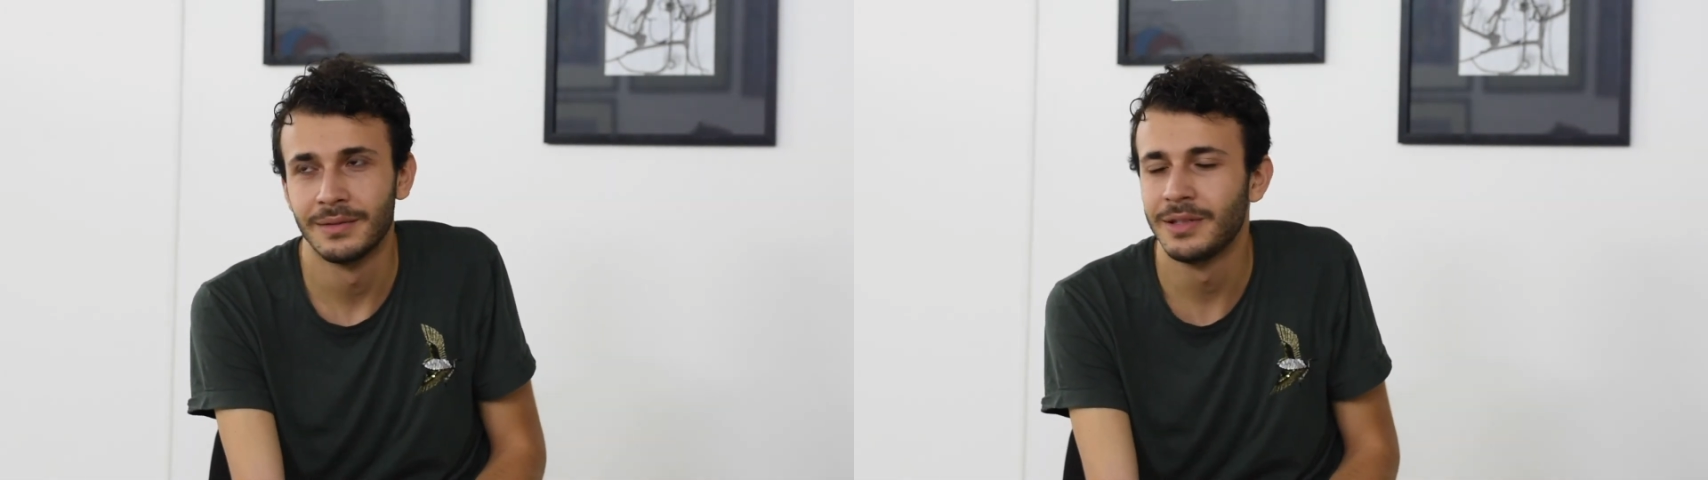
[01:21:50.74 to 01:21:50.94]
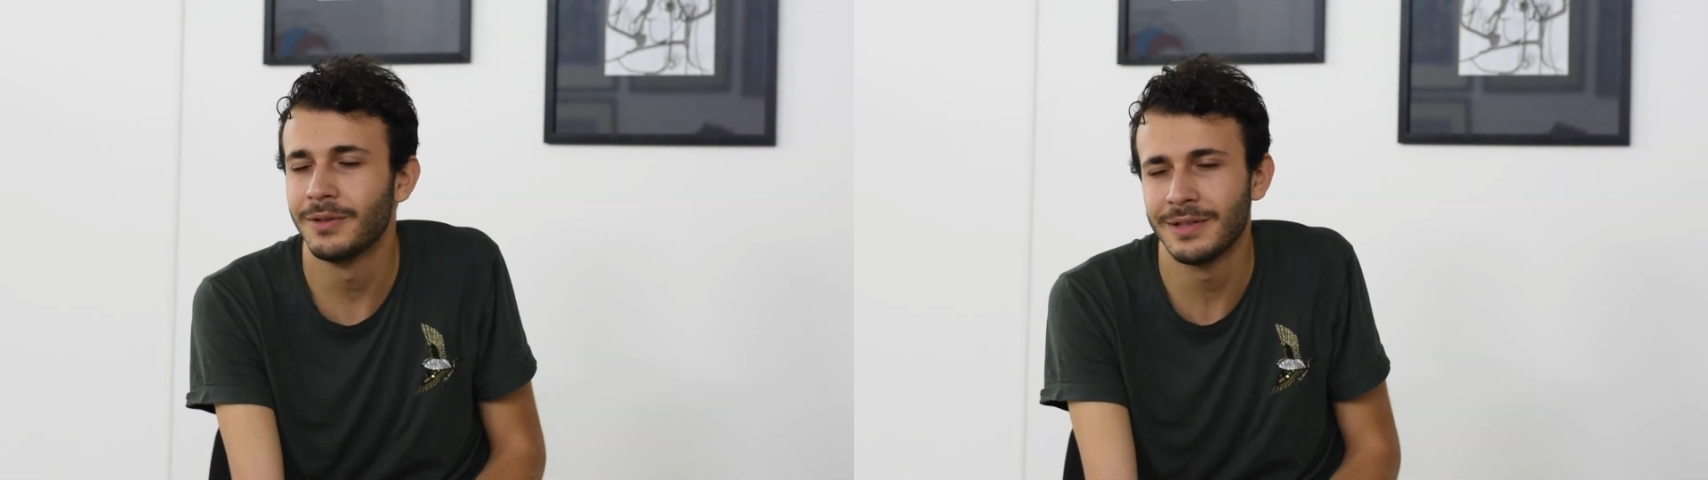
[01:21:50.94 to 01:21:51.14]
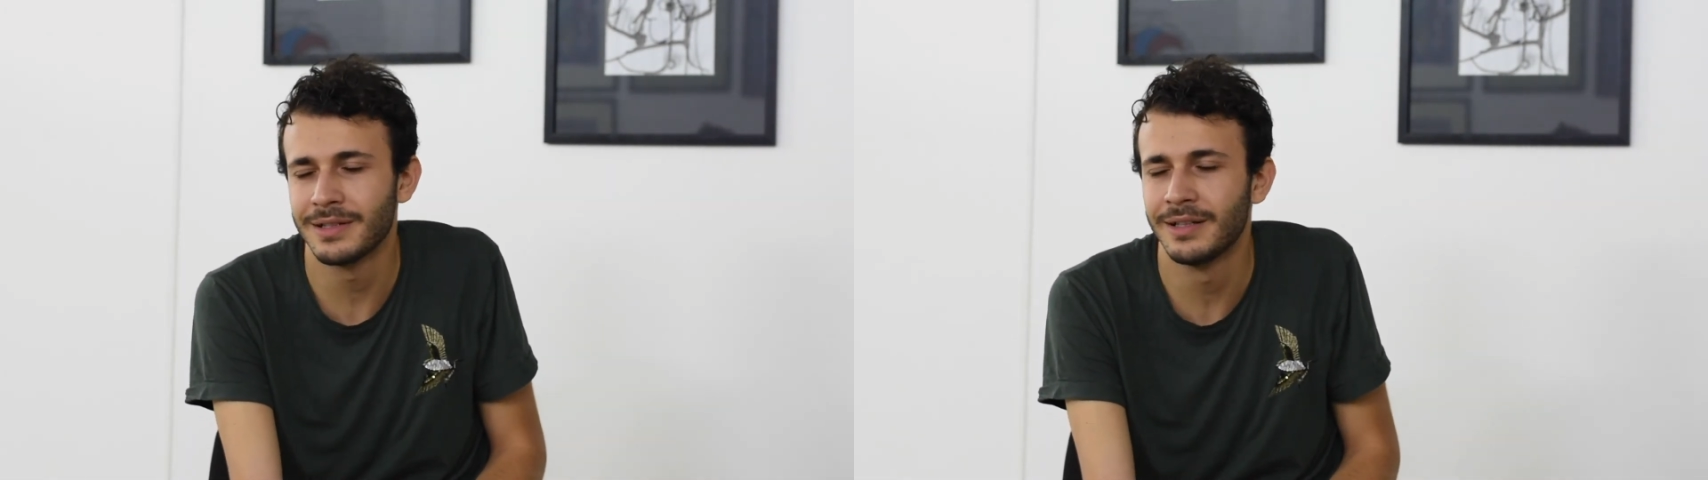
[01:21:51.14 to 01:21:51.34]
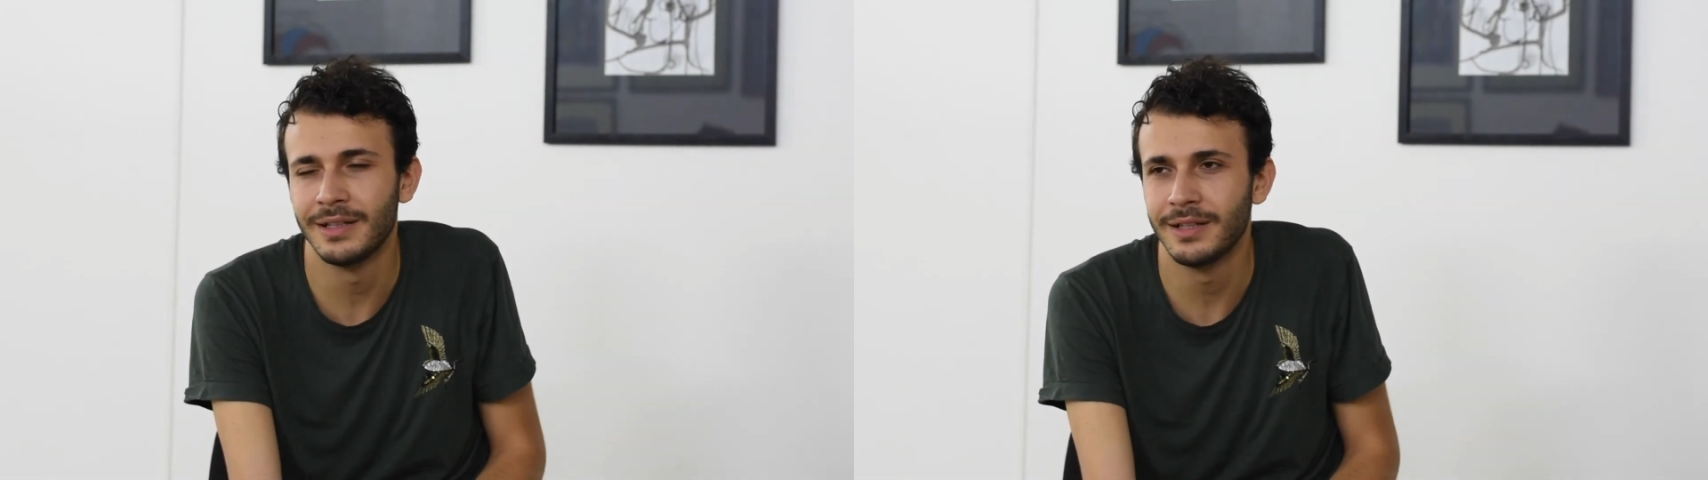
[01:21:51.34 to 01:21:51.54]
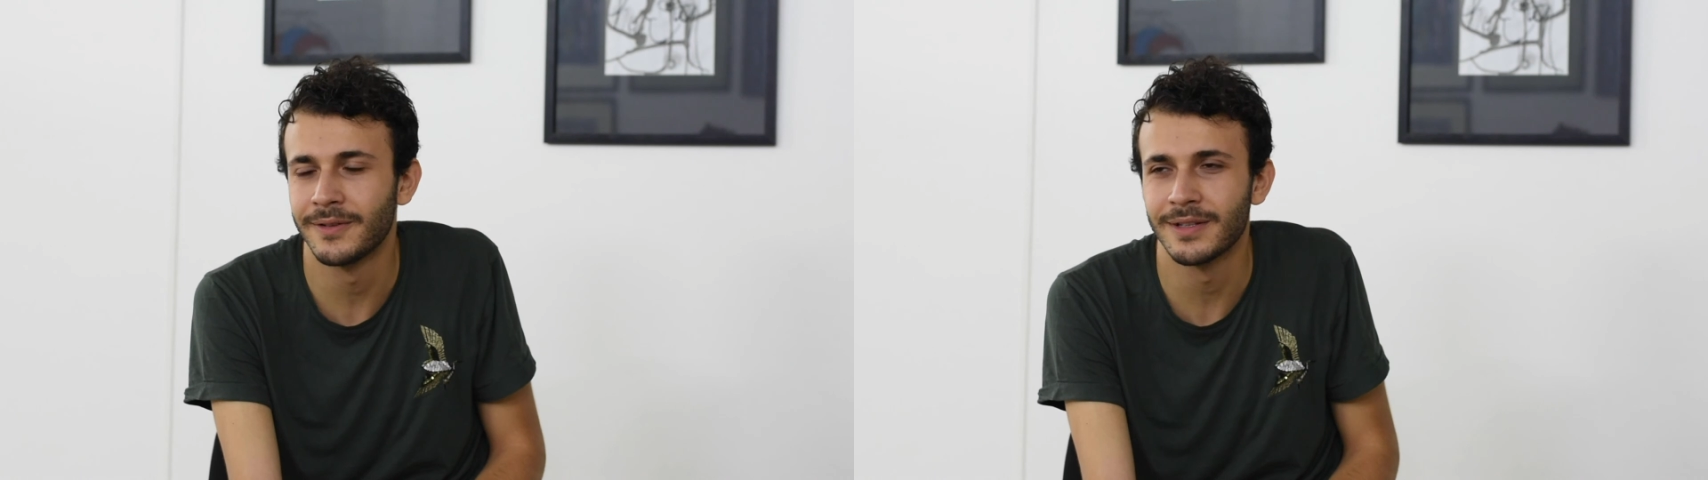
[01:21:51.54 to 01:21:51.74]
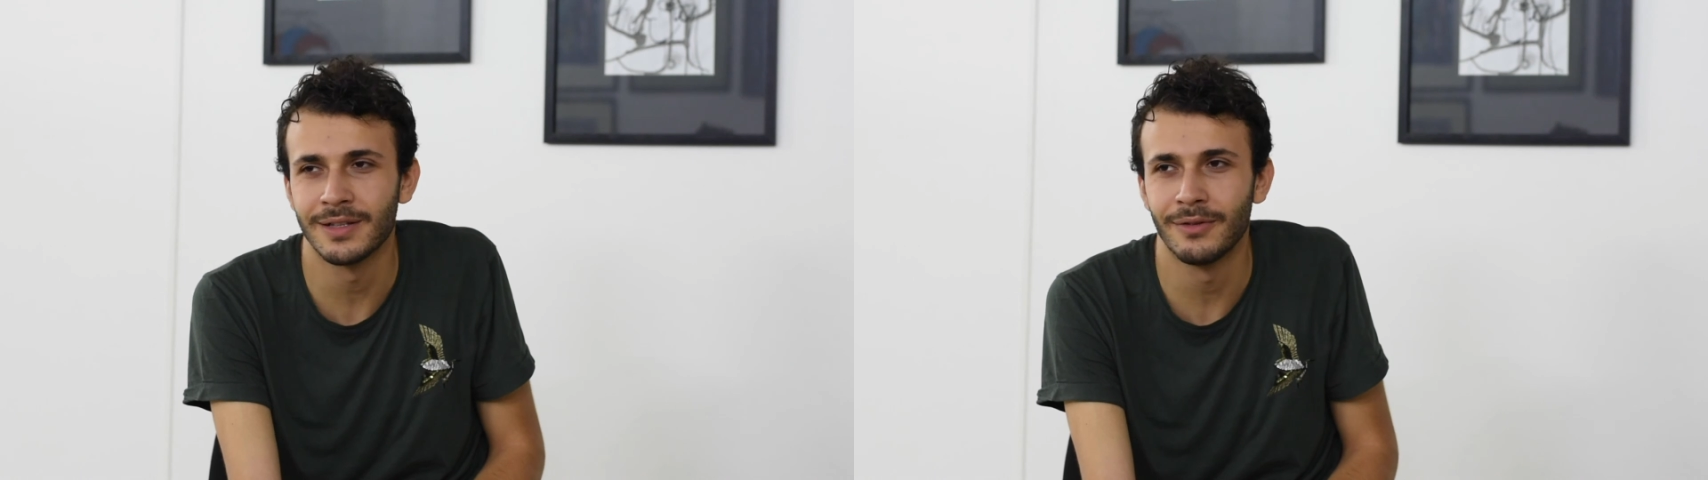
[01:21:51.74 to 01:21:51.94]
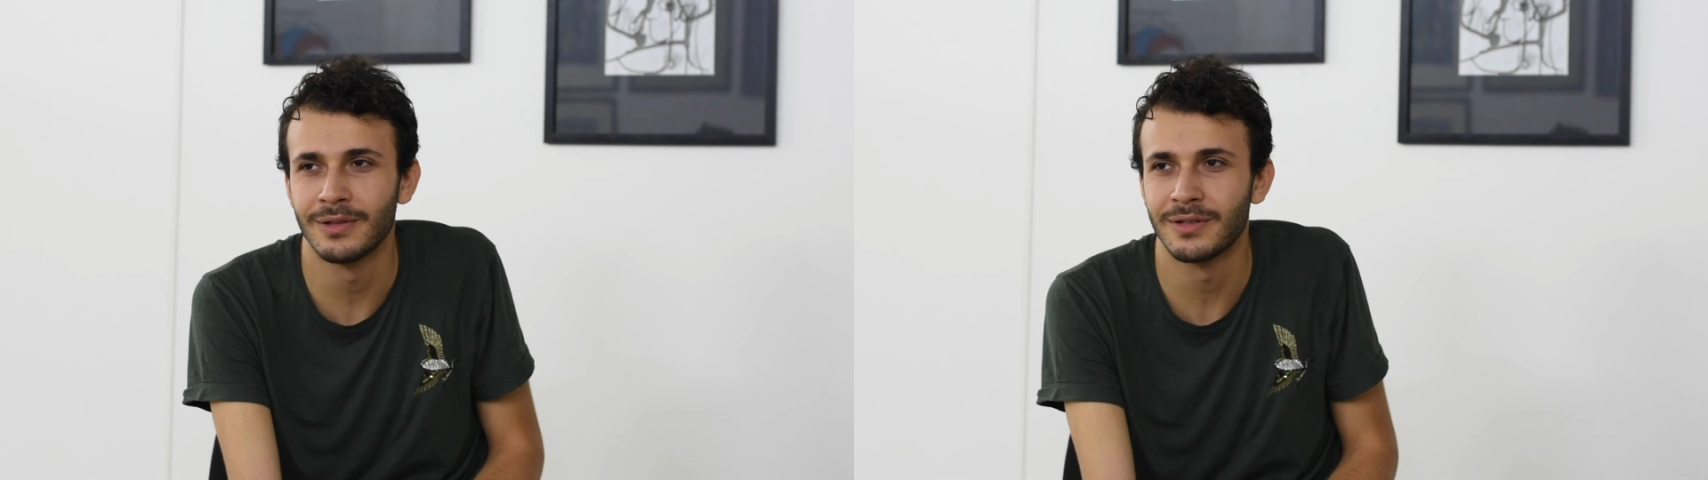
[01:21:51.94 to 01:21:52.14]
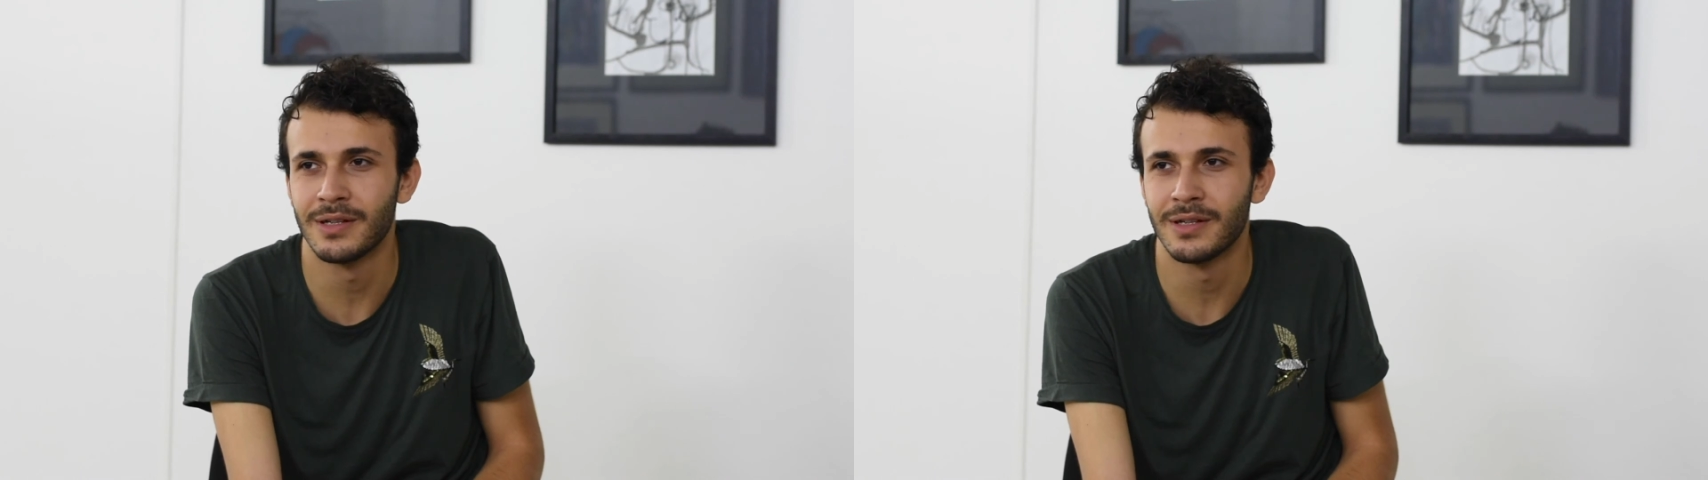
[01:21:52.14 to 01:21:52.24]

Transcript: no one's going to leave because everyone's